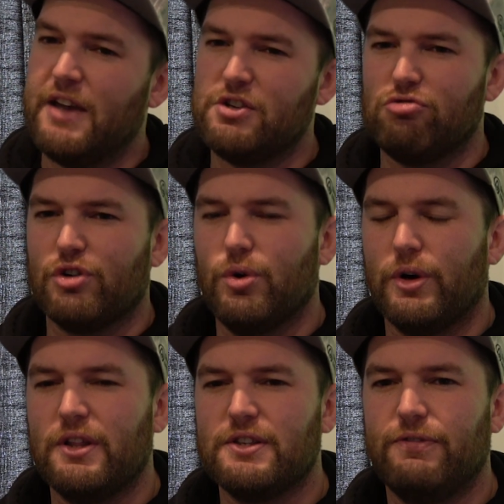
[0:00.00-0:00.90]
As of the
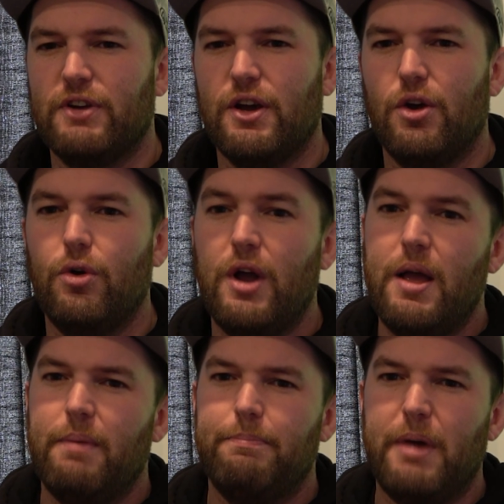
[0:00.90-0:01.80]
recording of this video,
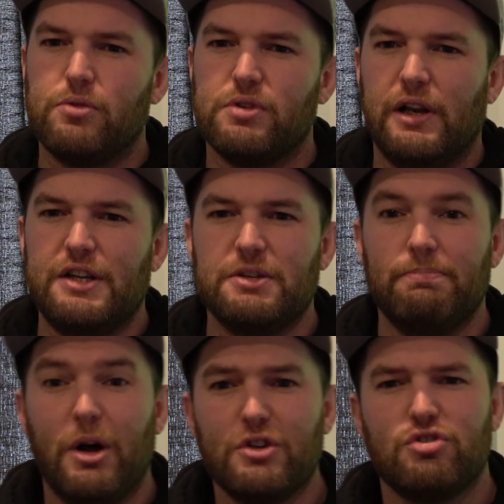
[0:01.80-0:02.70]
Battles of the
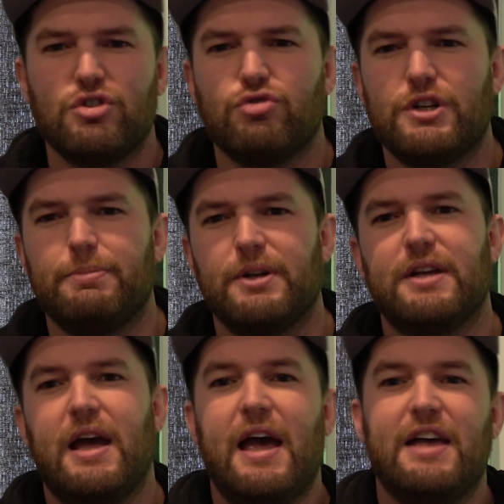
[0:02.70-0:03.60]
Legend Monstrous
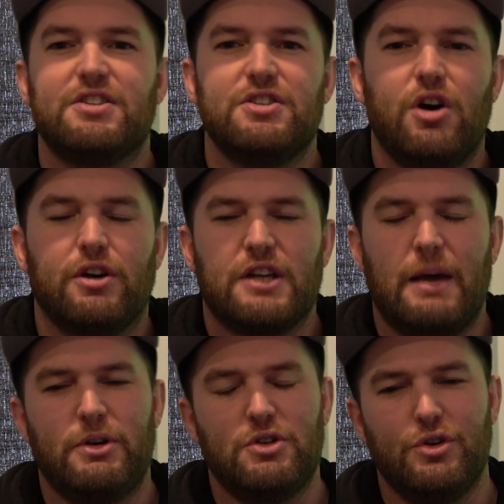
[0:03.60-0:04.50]
Regiment has
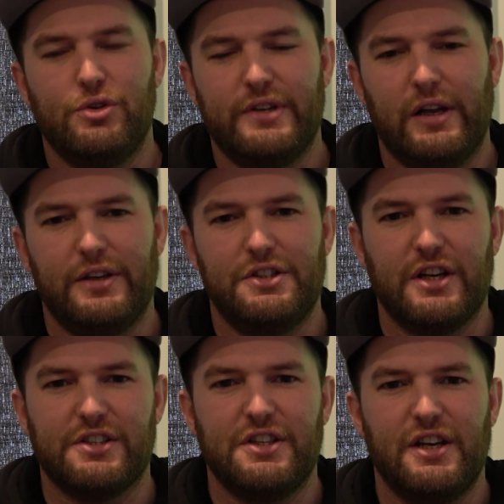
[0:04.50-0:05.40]
not come into New
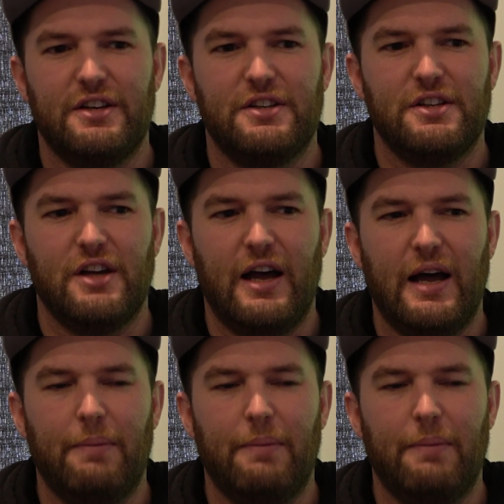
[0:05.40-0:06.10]
Zealand just yet.